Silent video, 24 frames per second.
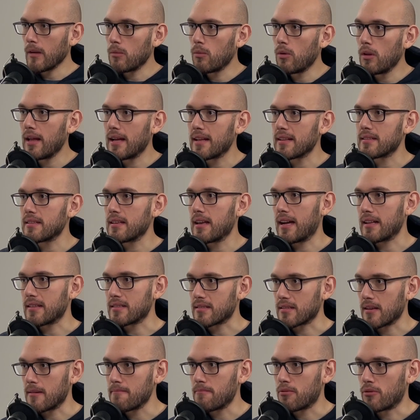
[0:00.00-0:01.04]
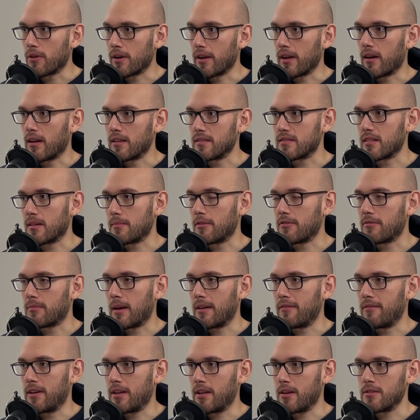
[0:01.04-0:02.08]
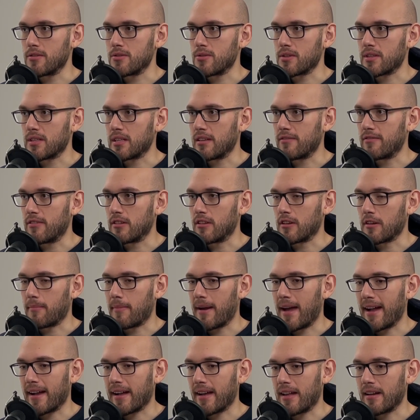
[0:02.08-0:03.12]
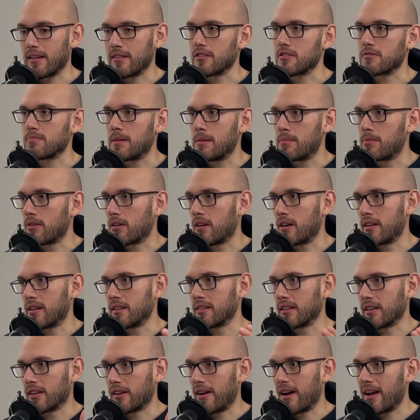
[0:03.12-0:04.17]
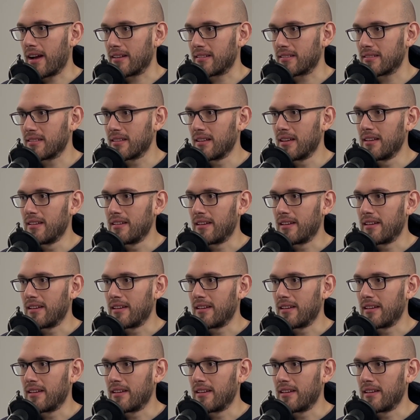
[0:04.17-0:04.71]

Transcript: Well, at some point on some of my videos, you can even look back at it. There's people cutting the grass.